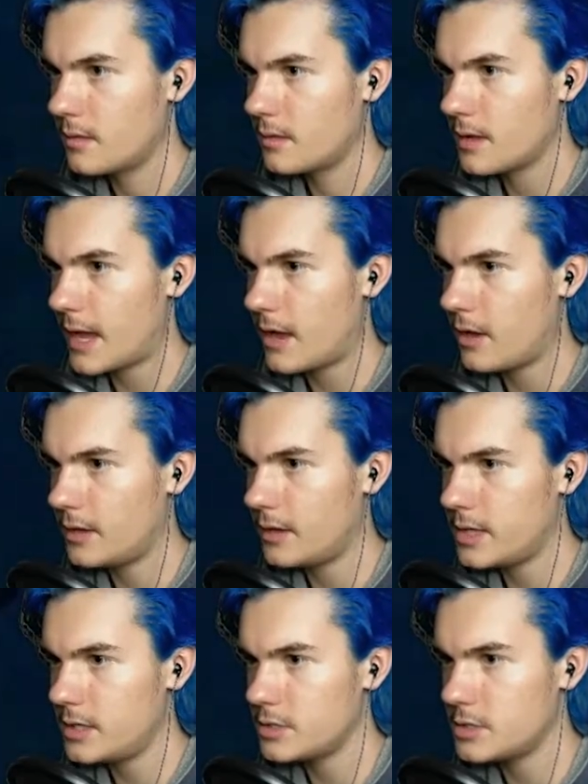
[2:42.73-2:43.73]
Ow, how
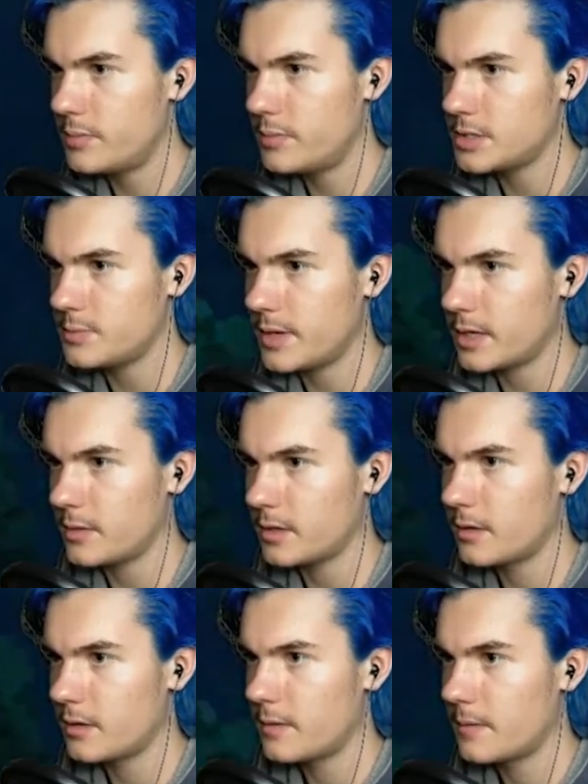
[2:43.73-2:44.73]
did you, you happen bitch to come
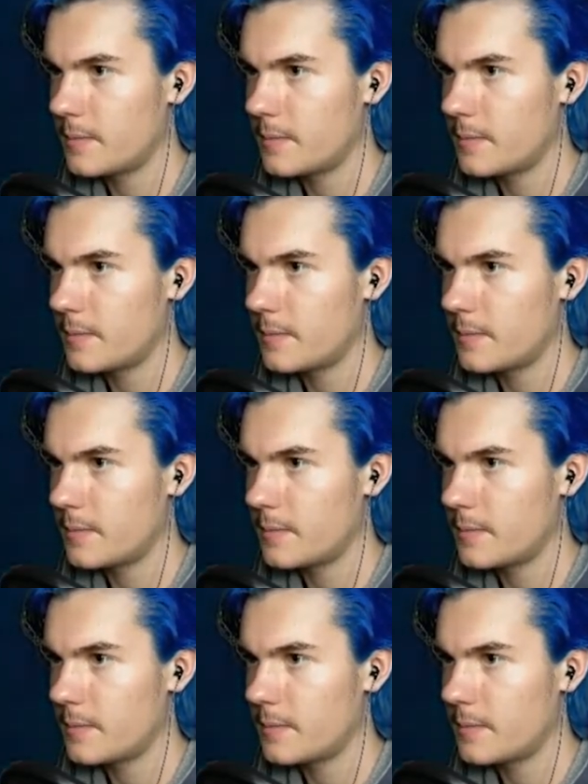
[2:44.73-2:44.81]
across